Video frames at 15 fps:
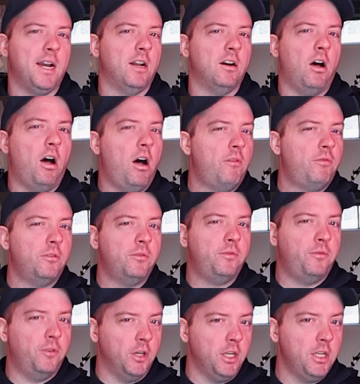I got awful
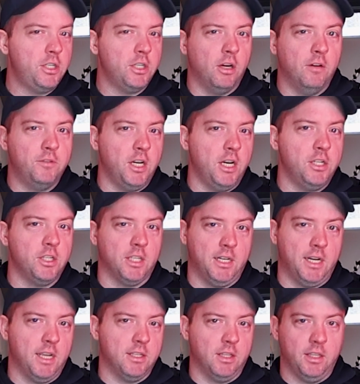footage of changing
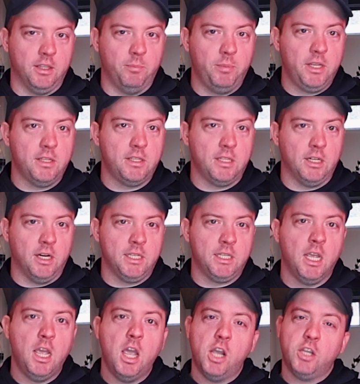the nozzle on the P
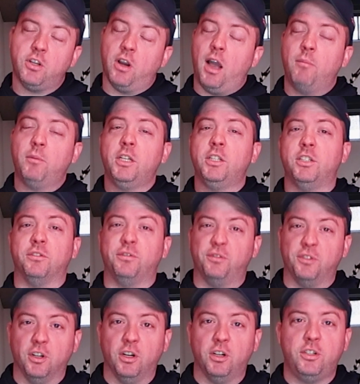series, so I'm going to
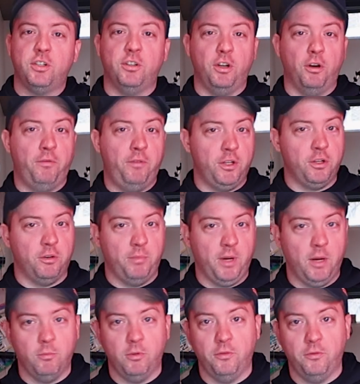defer to the official
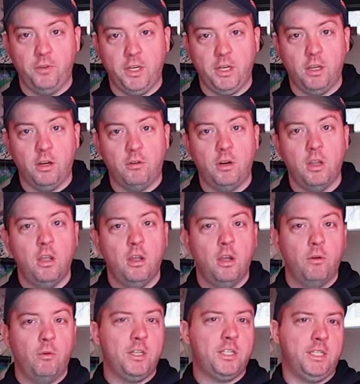Bambu video,
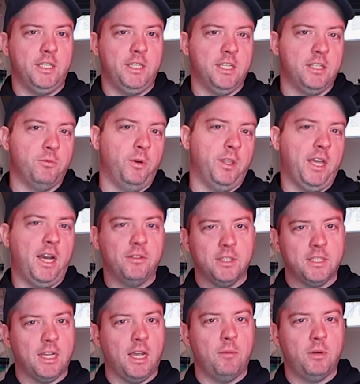which did this
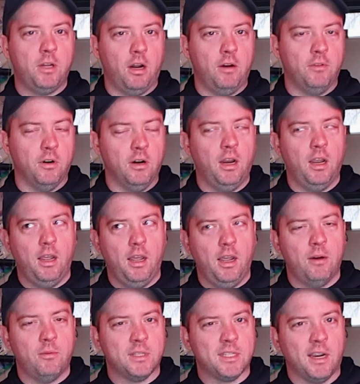without the top cover
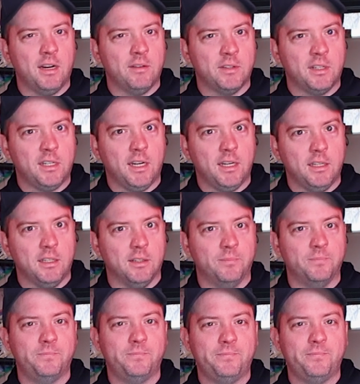and was kind of a good
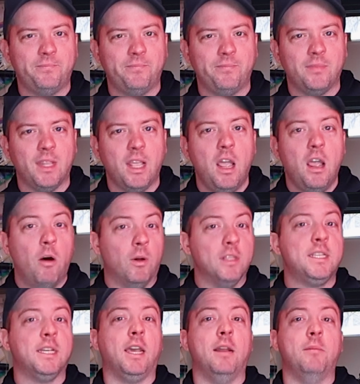idea.
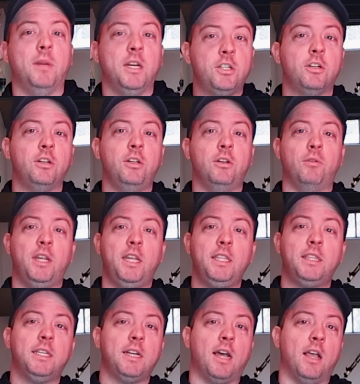Once again, make sure you
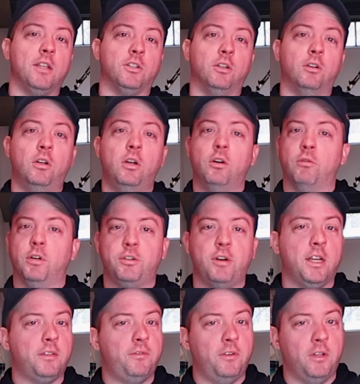heat the nozzle,
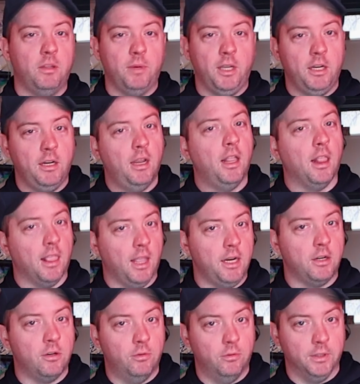retract the filament,
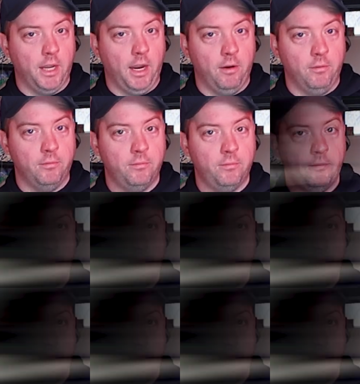let it cool down.